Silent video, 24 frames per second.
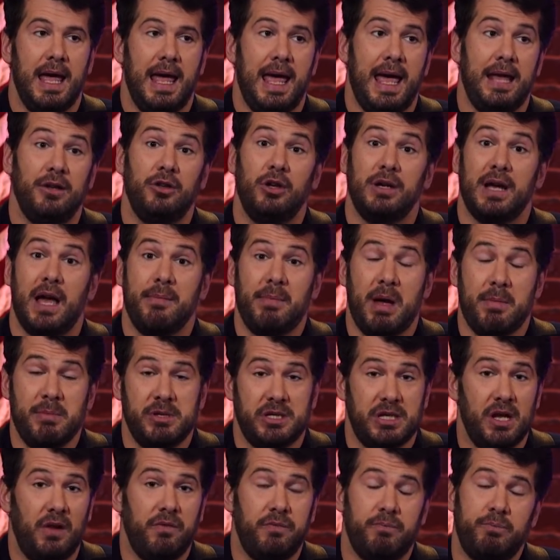And look, I'm
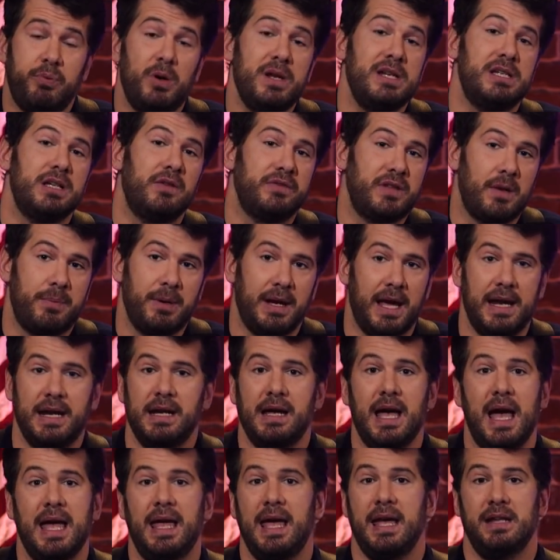a pretty self-deprecating
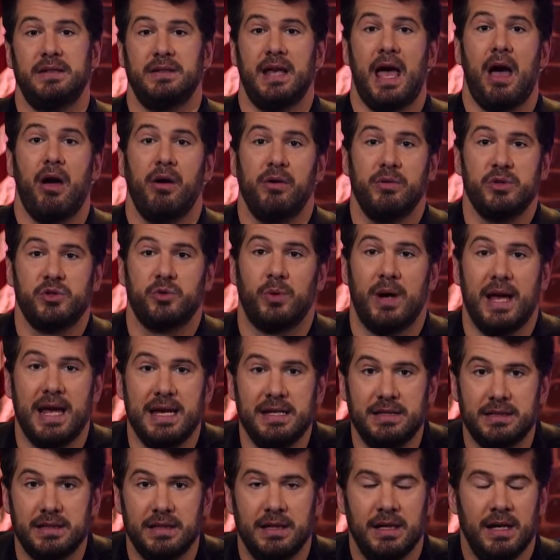guy. It's how I was
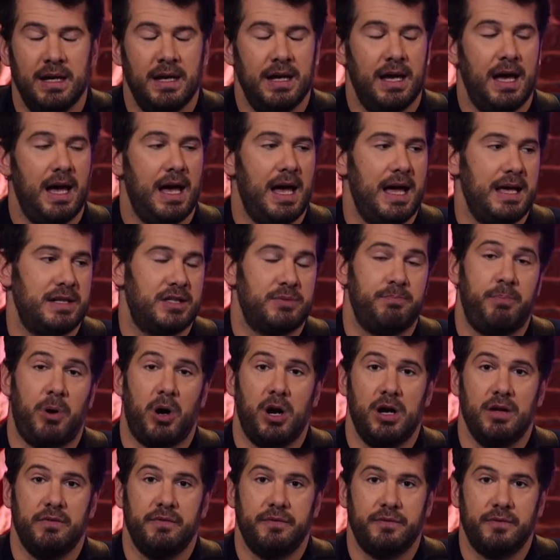raised. It's
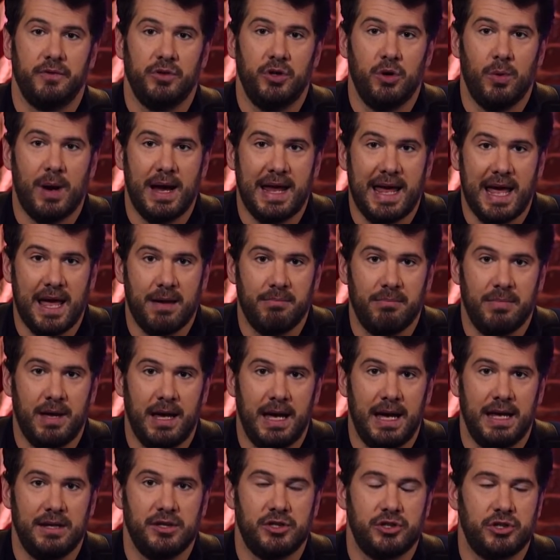part of who I am.
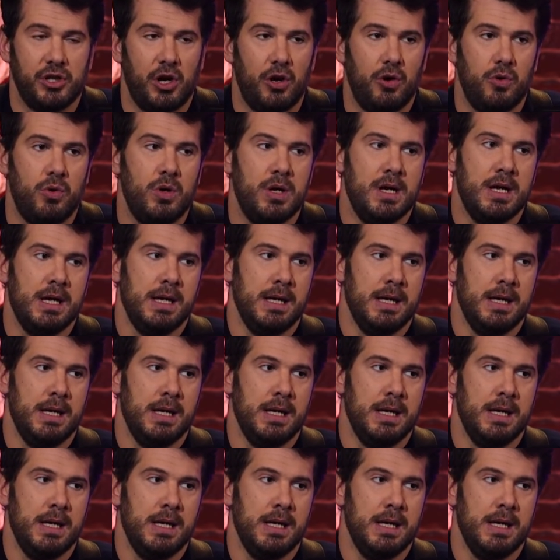And so